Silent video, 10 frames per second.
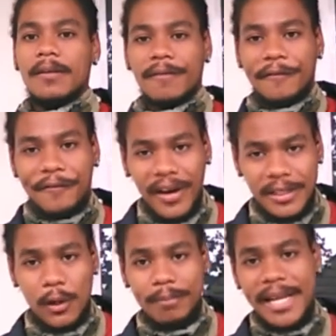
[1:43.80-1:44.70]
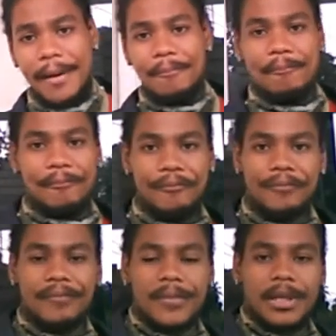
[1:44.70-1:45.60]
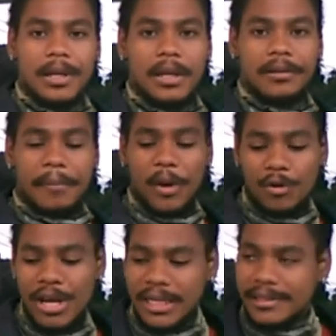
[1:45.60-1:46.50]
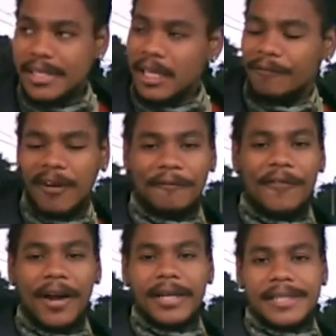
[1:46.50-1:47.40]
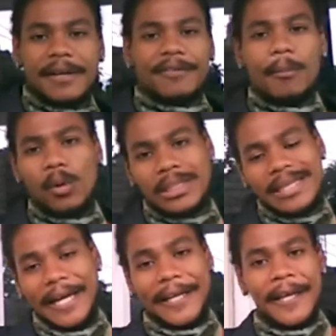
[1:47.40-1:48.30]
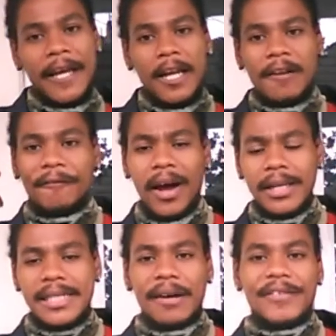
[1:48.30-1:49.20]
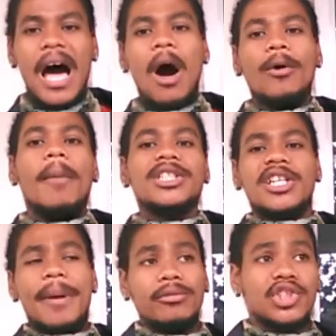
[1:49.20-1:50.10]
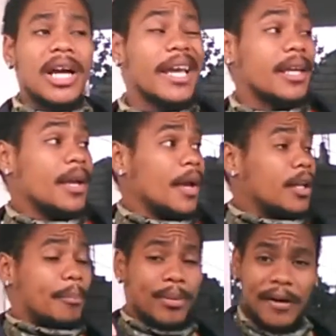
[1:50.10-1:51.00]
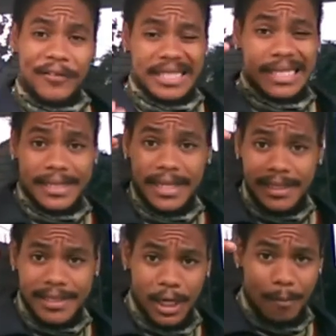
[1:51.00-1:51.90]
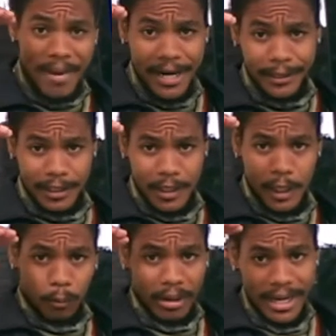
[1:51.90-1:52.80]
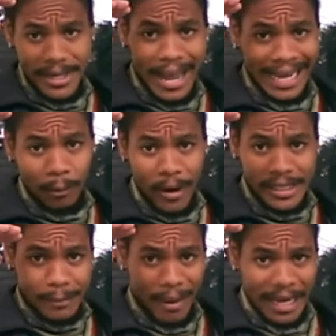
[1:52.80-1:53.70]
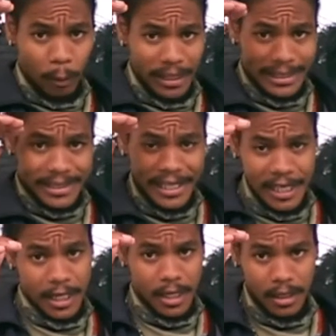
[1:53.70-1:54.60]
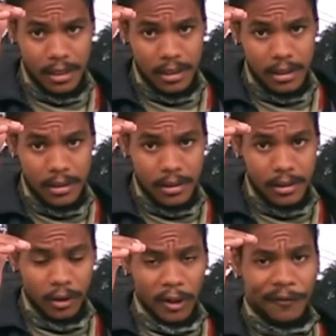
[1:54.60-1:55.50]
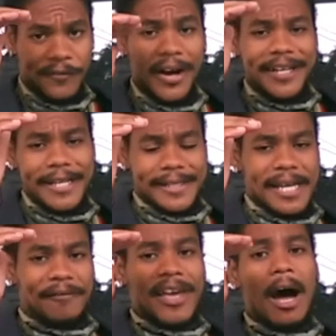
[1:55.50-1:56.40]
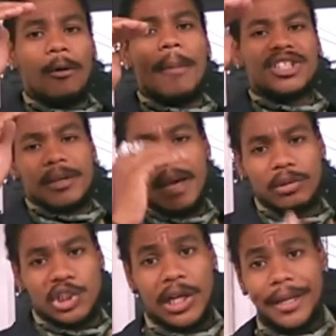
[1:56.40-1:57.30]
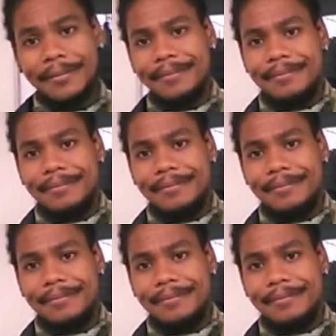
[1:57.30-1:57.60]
for fat of them. Them not really seek for the fatness of the Most High, the fatness of YAHAWASHI. The prophets, the sincere men within the highways, the byways seek to the fatness of YAHAWASHI.